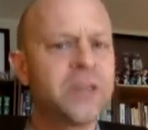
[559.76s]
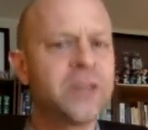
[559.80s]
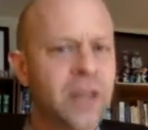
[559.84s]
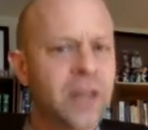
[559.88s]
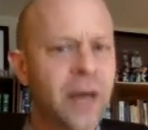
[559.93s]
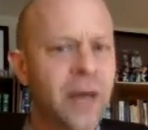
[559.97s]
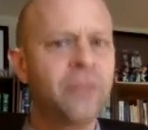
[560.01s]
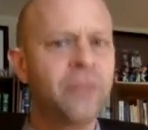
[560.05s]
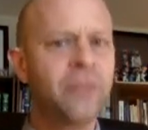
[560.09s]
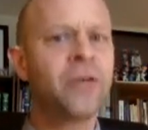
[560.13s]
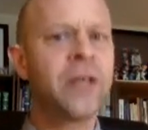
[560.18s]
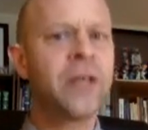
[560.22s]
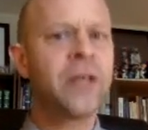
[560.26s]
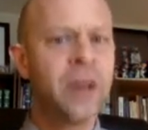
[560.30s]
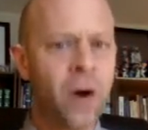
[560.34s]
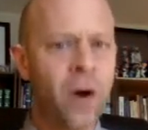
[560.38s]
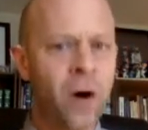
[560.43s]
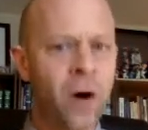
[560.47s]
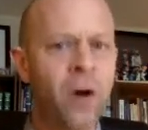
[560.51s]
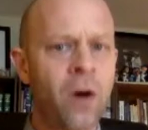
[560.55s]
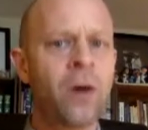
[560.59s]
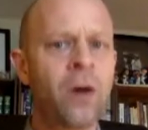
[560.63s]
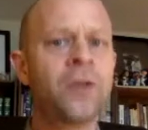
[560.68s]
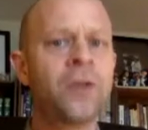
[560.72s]
definitely
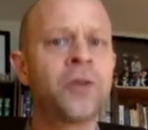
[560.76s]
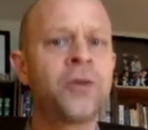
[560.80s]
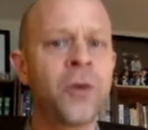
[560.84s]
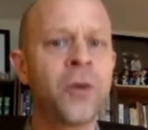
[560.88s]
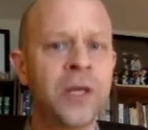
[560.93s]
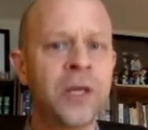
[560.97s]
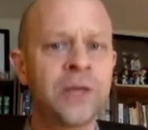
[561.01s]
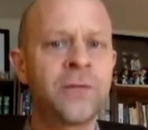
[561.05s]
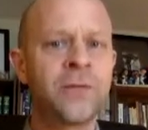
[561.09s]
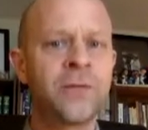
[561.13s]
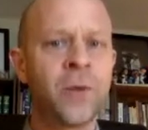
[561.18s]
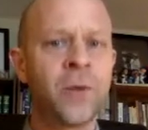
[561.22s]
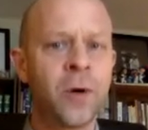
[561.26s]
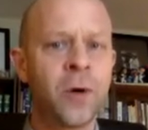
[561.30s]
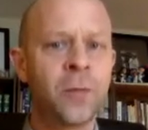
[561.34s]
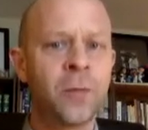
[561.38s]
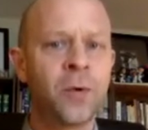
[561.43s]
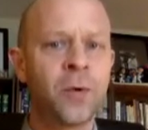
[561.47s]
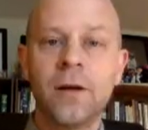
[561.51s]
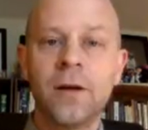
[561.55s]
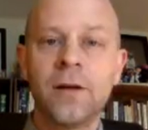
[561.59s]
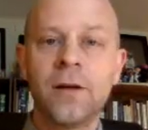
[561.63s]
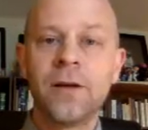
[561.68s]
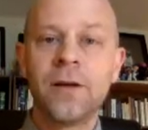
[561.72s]
are transferable?